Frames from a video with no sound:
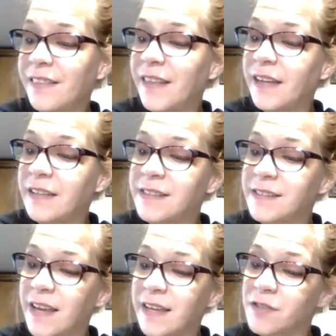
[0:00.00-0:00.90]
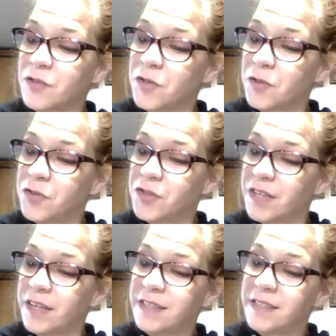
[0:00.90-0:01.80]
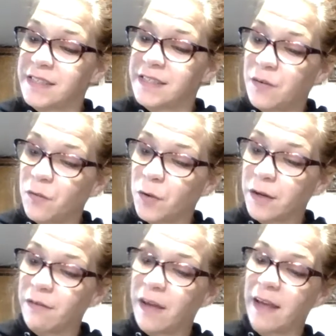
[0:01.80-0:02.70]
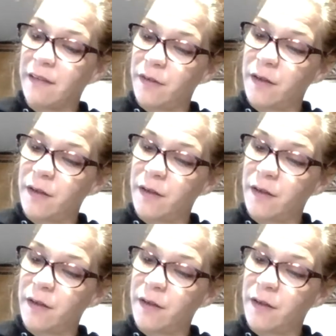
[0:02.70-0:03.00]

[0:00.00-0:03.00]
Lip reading: Then science or social studies at 10:45.